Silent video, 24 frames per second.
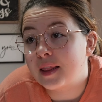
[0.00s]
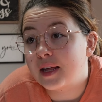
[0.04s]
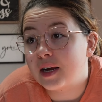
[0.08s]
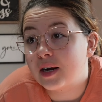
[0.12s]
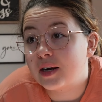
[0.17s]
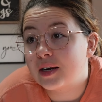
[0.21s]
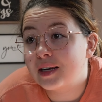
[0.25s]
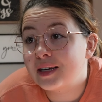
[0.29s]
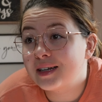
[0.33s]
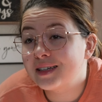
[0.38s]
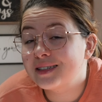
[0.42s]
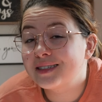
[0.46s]
there
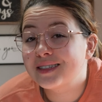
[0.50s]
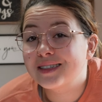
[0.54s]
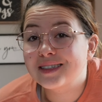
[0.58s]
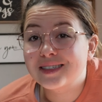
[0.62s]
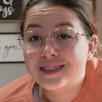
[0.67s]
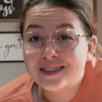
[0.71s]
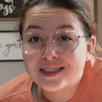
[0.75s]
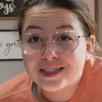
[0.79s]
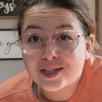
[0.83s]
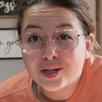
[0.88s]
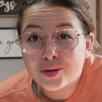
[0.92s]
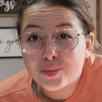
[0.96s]
is
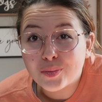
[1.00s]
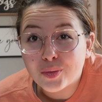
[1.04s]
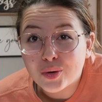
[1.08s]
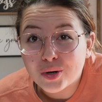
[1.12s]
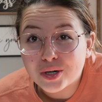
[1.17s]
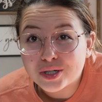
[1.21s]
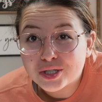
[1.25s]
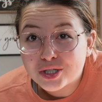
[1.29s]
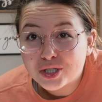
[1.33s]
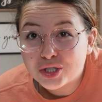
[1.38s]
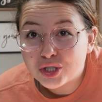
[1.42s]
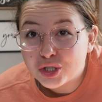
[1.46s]
still
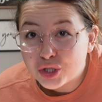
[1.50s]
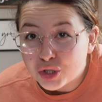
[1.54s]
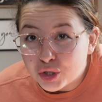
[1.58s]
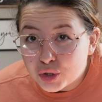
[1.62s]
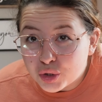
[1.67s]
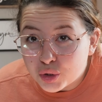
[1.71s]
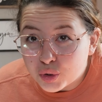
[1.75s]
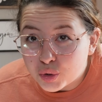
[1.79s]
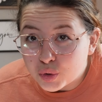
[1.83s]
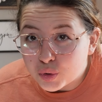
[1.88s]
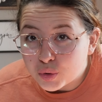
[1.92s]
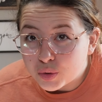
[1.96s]
more to
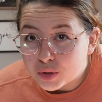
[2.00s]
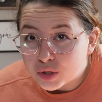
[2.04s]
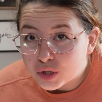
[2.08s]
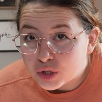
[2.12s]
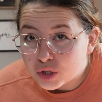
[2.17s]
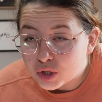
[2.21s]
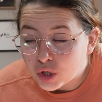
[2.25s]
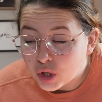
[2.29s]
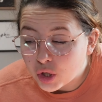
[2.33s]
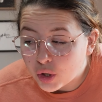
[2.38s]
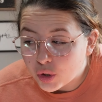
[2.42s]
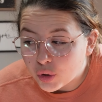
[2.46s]
do,
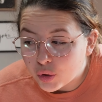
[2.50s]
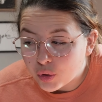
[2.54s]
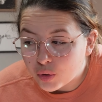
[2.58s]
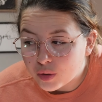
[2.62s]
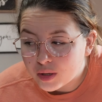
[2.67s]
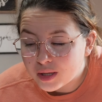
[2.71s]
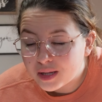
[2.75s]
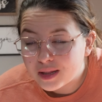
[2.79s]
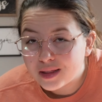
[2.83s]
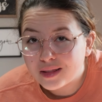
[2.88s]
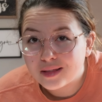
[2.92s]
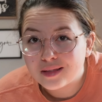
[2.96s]

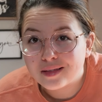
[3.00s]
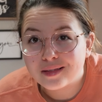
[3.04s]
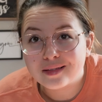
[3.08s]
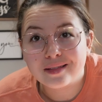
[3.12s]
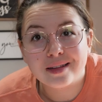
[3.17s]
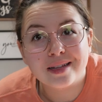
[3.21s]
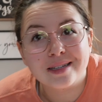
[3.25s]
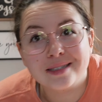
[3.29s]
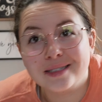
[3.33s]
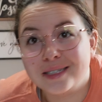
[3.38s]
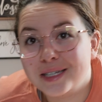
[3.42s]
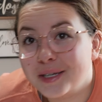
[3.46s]
so
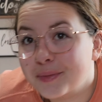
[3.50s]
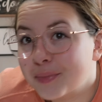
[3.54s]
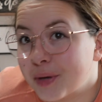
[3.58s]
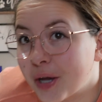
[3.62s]
let's keep